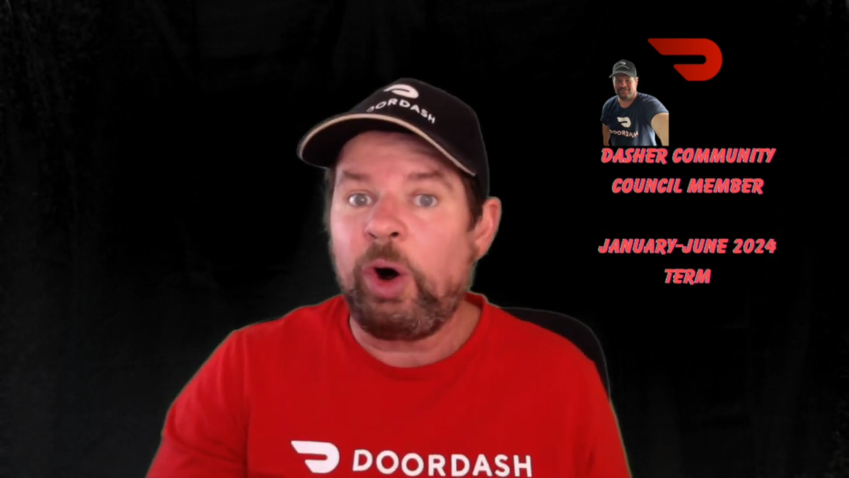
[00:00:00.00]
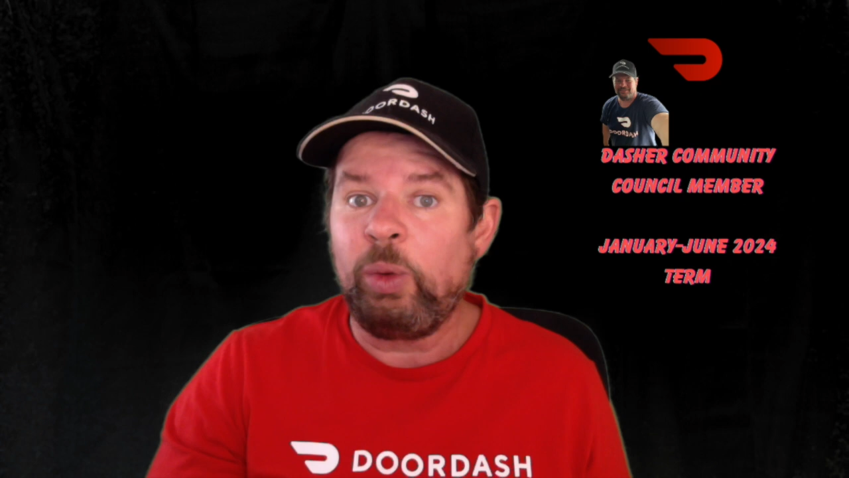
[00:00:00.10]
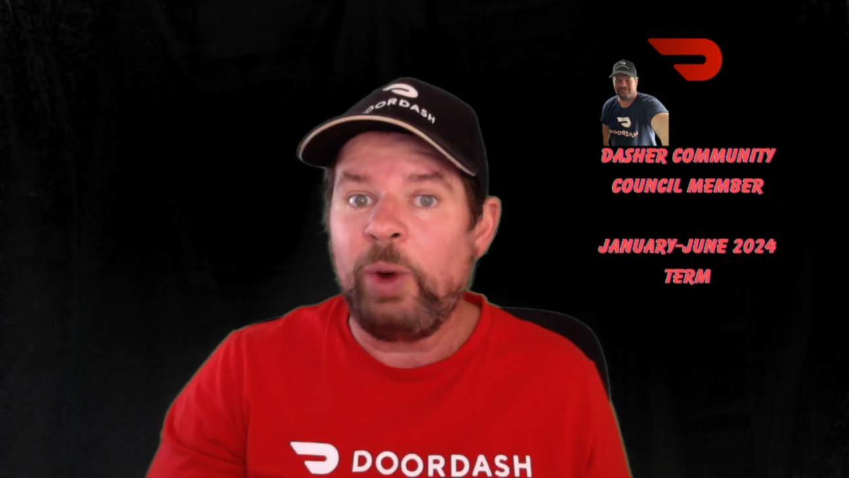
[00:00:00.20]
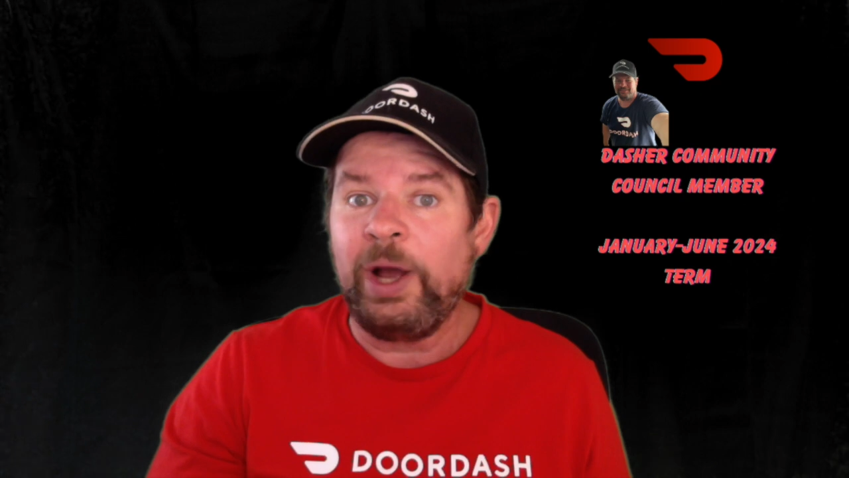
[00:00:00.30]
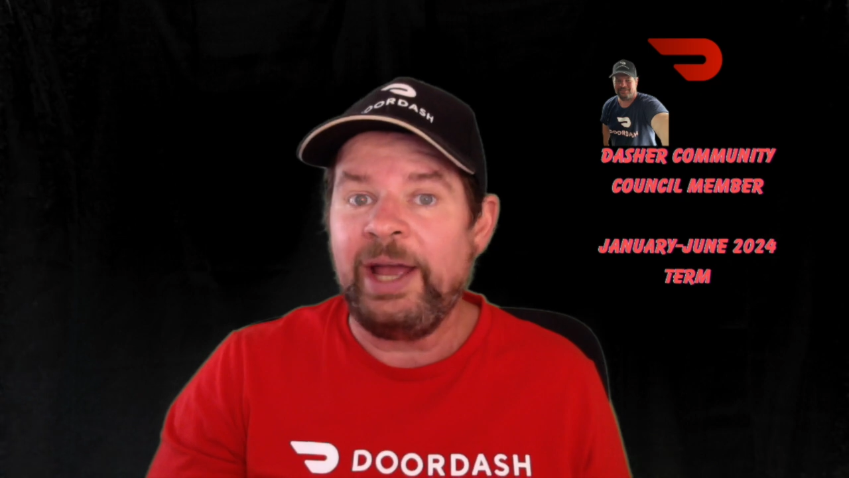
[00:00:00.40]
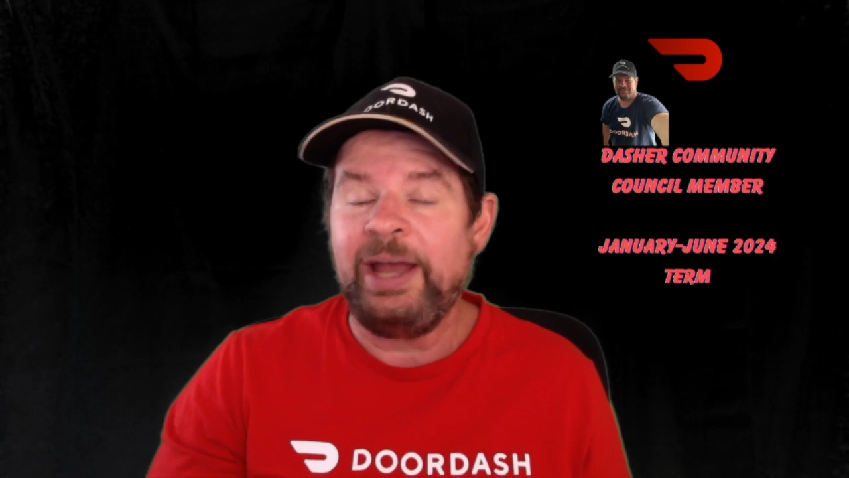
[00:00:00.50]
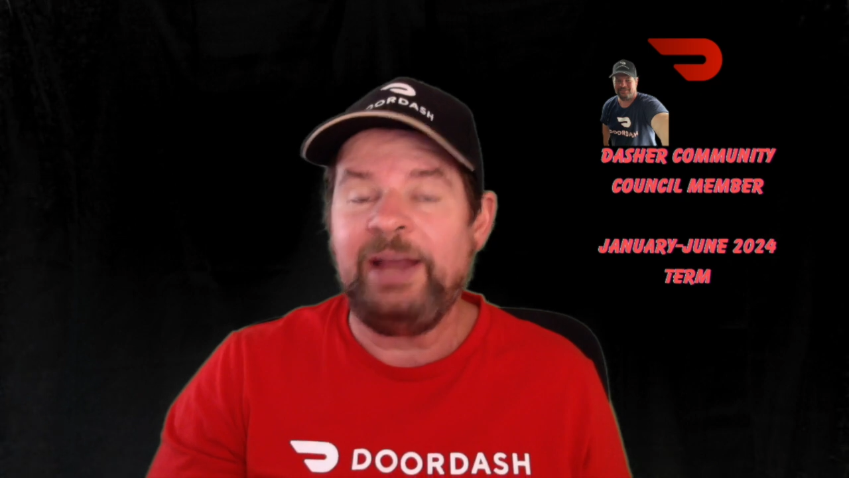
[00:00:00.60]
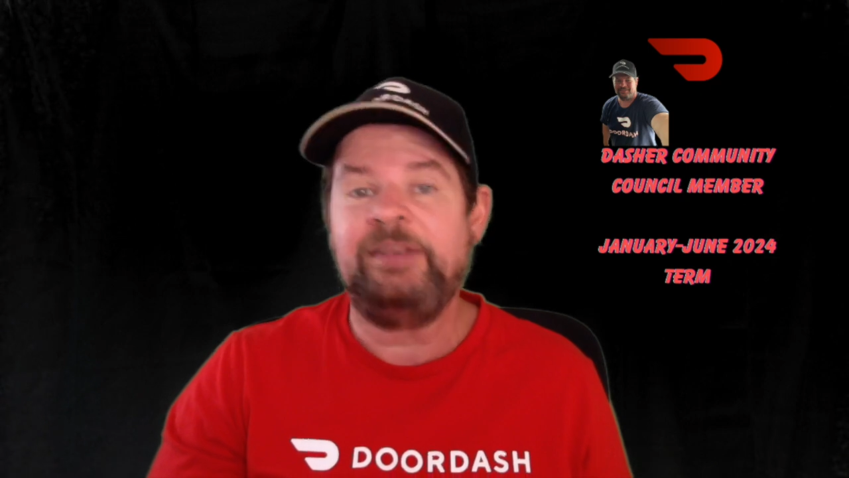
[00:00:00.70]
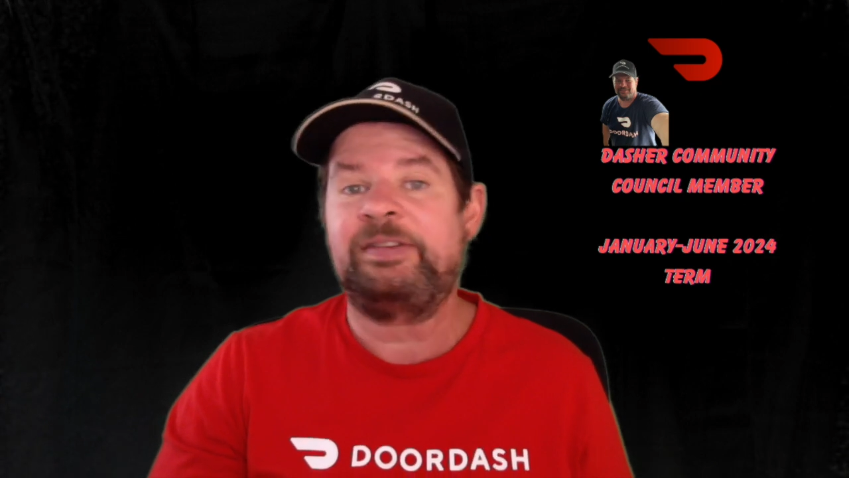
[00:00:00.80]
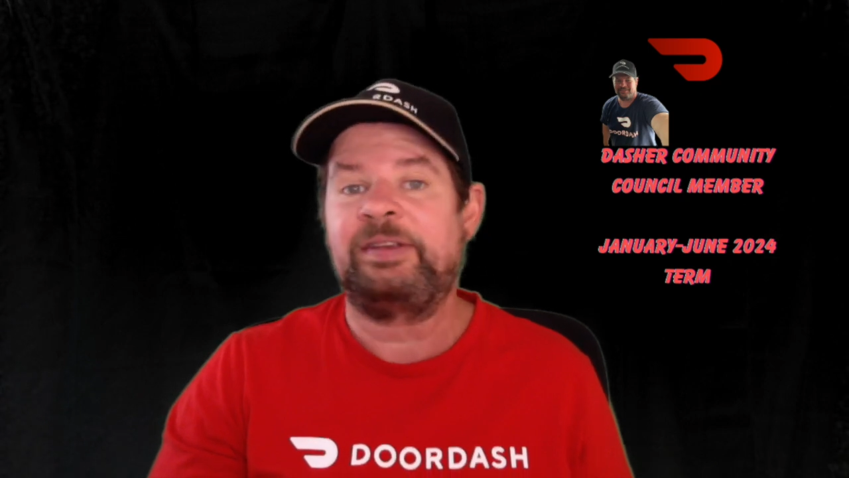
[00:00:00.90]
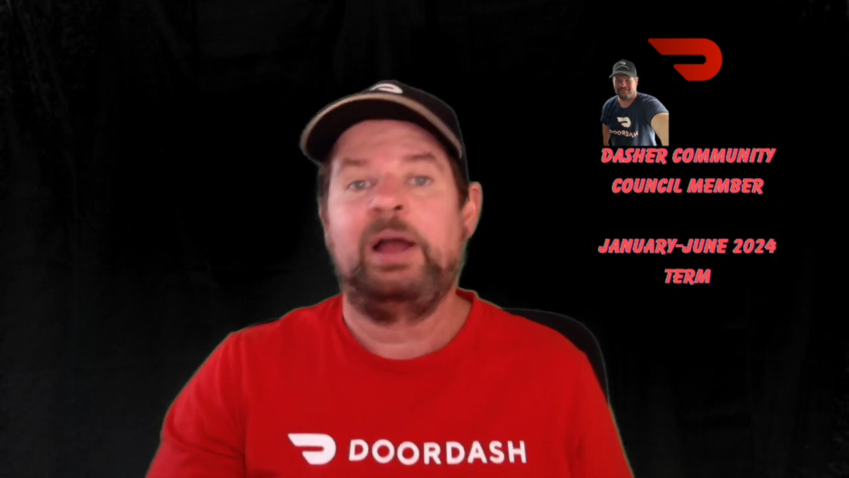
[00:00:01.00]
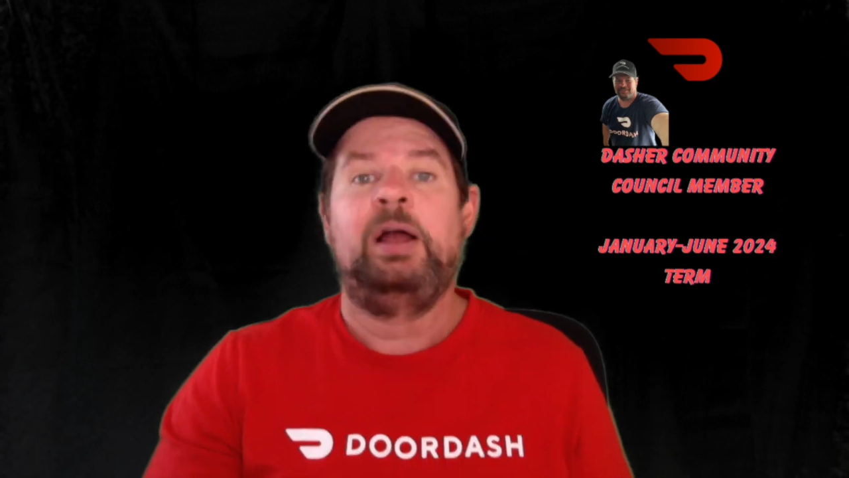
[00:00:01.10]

weighs.